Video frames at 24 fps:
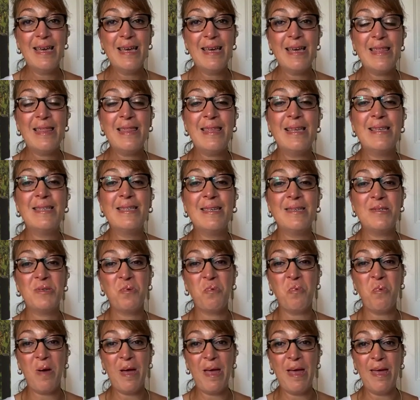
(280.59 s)
this is a
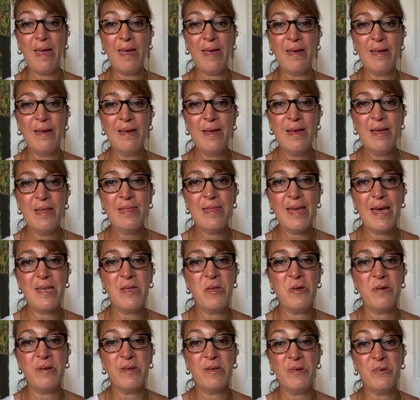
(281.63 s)
way that
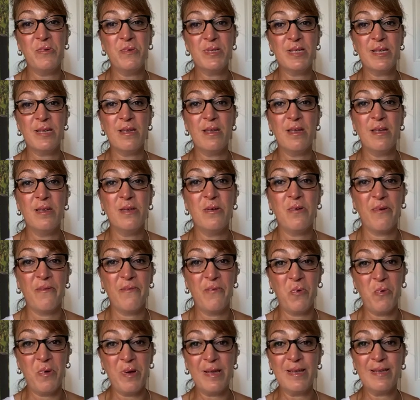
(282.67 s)
you're using your
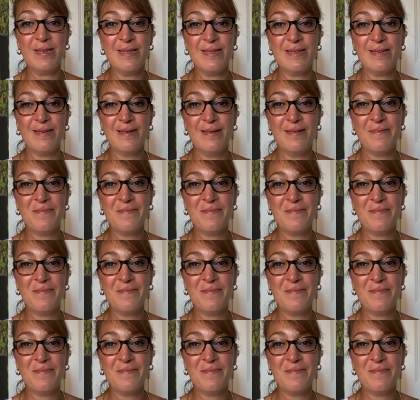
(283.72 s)
voice.